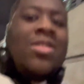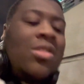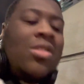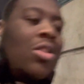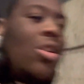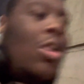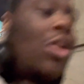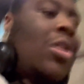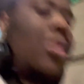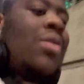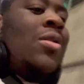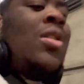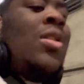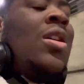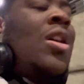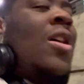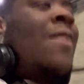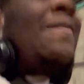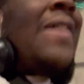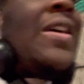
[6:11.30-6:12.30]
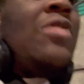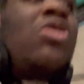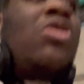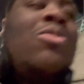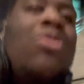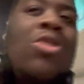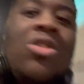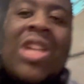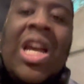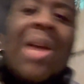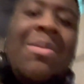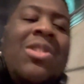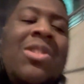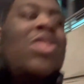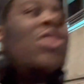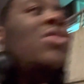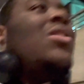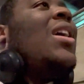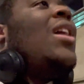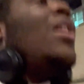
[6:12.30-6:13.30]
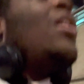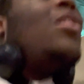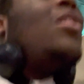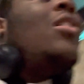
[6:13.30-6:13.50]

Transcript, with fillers: start actually more time into your day.